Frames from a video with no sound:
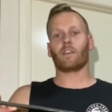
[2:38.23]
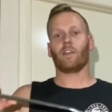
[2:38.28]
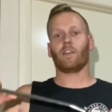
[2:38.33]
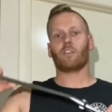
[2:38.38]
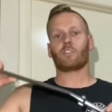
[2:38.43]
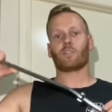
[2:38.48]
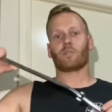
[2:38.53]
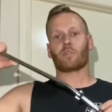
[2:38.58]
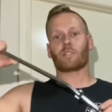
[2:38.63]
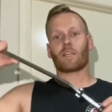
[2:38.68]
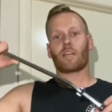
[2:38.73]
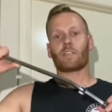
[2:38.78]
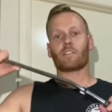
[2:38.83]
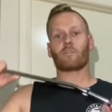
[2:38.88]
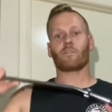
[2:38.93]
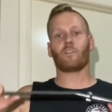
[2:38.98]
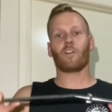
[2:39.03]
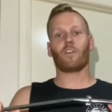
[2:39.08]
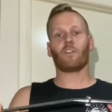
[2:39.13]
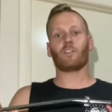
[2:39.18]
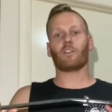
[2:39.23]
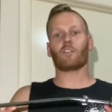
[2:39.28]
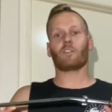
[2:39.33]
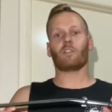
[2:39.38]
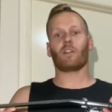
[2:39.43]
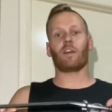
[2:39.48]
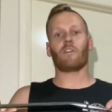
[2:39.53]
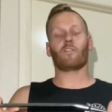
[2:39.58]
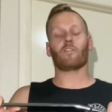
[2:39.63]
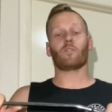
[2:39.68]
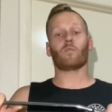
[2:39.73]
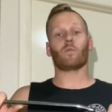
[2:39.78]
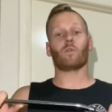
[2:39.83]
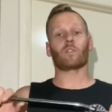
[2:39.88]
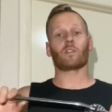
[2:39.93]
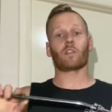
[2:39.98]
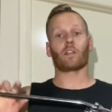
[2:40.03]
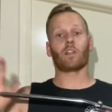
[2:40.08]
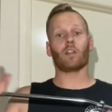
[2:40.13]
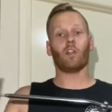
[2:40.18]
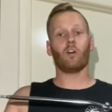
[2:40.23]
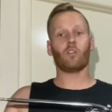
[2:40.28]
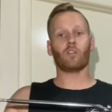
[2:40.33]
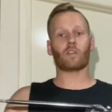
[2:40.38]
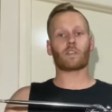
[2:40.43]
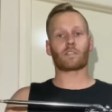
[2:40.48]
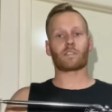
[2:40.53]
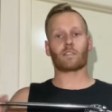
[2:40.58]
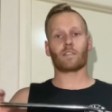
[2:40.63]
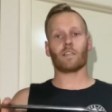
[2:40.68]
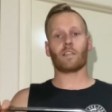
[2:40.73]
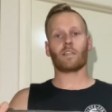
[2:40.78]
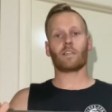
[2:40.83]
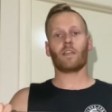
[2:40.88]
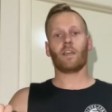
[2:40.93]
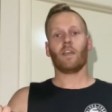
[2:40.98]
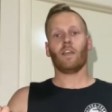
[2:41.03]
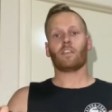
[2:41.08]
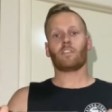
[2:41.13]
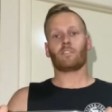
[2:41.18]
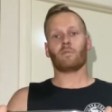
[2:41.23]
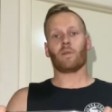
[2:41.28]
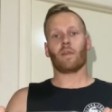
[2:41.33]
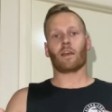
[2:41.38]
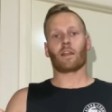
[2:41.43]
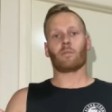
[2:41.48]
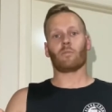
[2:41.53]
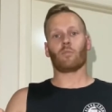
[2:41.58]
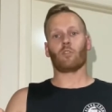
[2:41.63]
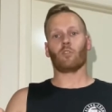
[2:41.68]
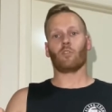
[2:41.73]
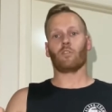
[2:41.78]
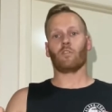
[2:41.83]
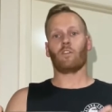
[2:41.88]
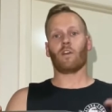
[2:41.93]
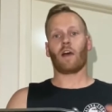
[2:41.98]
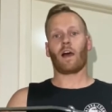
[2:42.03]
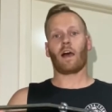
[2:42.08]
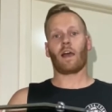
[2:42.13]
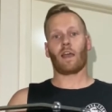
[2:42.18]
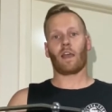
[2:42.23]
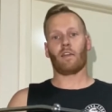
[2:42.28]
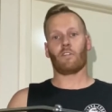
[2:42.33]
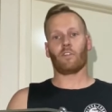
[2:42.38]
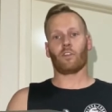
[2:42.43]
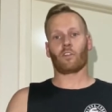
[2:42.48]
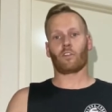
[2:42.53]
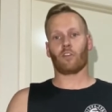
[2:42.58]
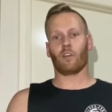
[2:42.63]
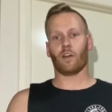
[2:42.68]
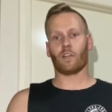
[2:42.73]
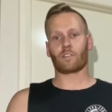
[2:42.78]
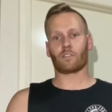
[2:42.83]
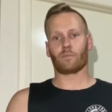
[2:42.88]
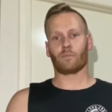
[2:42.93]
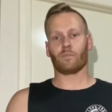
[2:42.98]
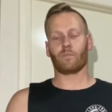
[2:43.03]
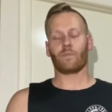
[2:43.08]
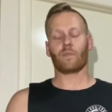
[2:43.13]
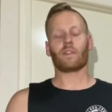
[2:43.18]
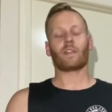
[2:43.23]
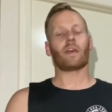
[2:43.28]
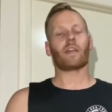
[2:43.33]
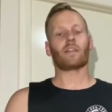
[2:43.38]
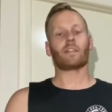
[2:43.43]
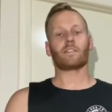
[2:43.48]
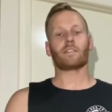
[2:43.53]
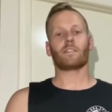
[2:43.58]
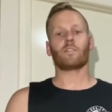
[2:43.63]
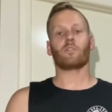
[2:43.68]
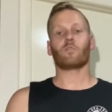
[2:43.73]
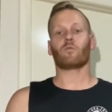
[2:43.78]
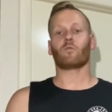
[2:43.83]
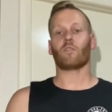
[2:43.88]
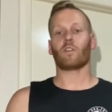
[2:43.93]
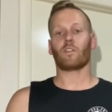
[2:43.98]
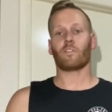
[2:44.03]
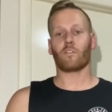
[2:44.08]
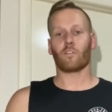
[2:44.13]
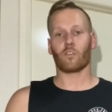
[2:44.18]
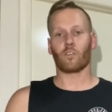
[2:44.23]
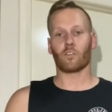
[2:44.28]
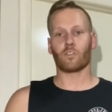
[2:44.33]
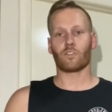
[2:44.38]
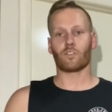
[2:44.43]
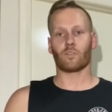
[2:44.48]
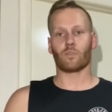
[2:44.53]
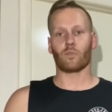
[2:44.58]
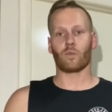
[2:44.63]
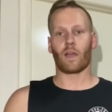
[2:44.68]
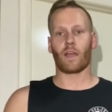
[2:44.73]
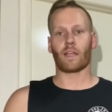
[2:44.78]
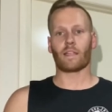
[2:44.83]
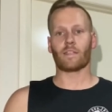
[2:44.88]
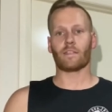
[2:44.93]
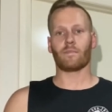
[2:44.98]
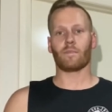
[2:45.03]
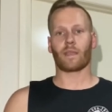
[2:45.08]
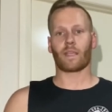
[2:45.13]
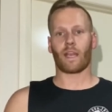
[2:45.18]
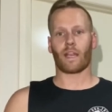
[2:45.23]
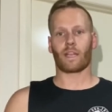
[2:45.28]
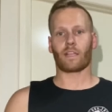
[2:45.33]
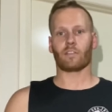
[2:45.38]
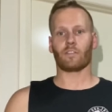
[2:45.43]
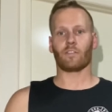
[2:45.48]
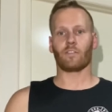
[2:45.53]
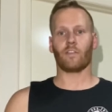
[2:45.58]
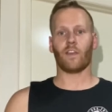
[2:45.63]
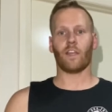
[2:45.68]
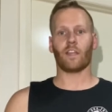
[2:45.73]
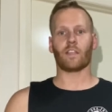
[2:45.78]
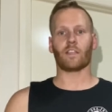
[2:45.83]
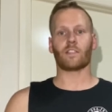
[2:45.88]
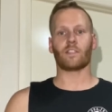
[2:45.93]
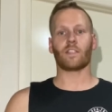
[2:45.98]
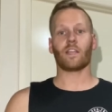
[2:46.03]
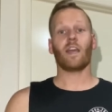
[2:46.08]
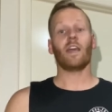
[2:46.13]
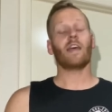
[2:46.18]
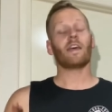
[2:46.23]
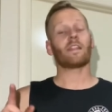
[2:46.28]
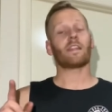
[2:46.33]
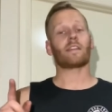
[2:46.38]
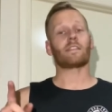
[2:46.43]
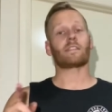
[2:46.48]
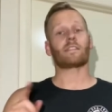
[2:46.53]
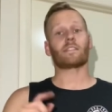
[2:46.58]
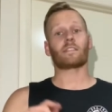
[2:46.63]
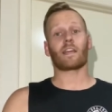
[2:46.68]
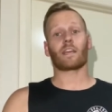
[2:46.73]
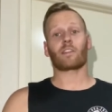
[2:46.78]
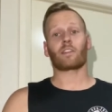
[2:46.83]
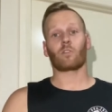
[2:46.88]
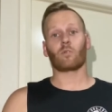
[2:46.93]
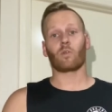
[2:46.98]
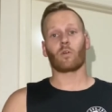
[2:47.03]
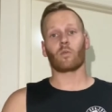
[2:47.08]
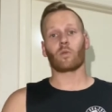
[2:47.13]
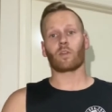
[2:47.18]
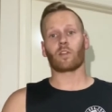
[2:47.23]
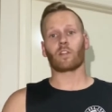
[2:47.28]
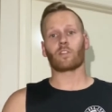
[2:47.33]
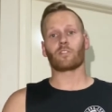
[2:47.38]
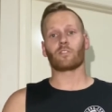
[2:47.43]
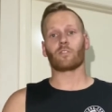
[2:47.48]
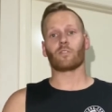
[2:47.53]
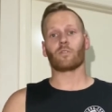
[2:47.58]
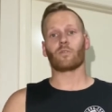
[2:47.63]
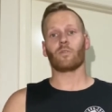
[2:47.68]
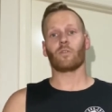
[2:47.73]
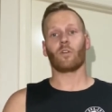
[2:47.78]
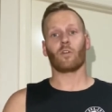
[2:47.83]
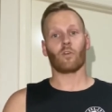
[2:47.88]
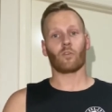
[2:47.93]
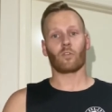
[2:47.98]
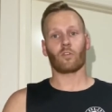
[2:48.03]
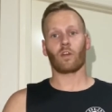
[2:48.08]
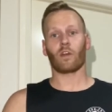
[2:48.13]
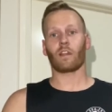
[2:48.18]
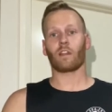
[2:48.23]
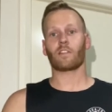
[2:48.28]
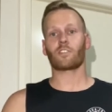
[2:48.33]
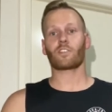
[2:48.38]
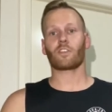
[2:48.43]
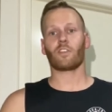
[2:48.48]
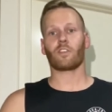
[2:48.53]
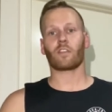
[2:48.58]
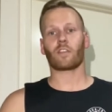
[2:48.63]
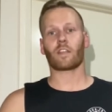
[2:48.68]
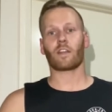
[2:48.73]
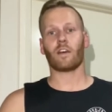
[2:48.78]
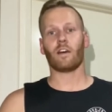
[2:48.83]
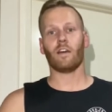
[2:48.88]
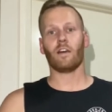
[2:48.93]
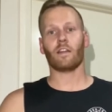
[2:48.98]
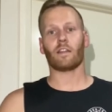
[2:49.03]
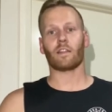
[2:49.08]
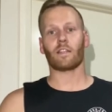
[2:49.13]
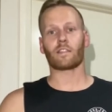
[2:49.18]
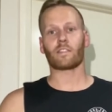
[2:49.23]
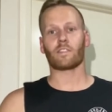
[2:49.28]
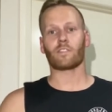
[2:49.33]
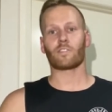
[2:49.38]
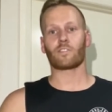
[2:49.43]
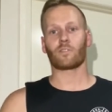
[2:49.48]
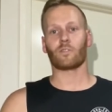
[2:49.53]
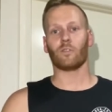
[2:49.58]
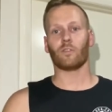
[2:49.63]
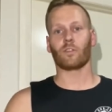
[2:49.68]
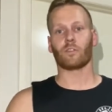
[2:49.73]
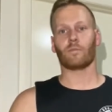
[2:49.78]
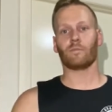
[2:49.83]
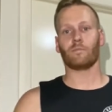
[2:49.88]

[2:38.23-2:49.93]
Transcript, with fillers: So it takes very little effort with a longer stick to be able to move a heavier item. That is referred to as mechanical advantage. That's exactly what we're going to do. All right, let's go to the car and let's install it.